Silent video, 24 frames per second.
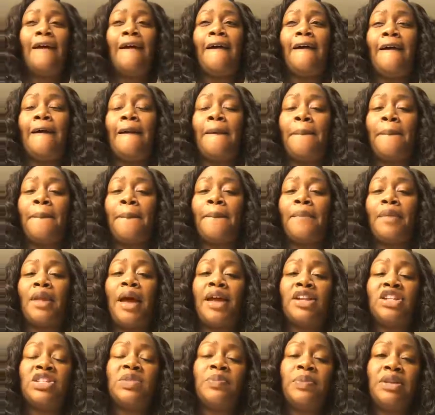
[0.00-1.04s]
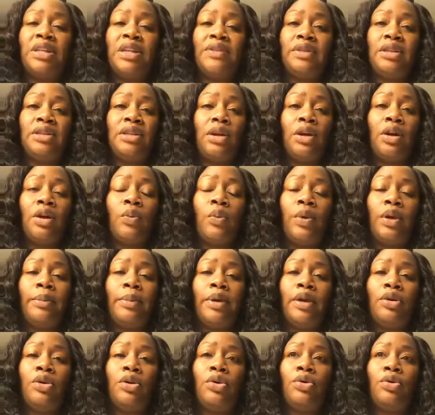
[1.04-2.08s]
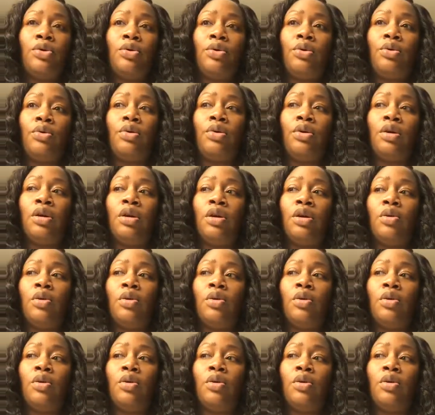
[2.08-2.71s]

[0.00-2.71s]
I just believe that there are women who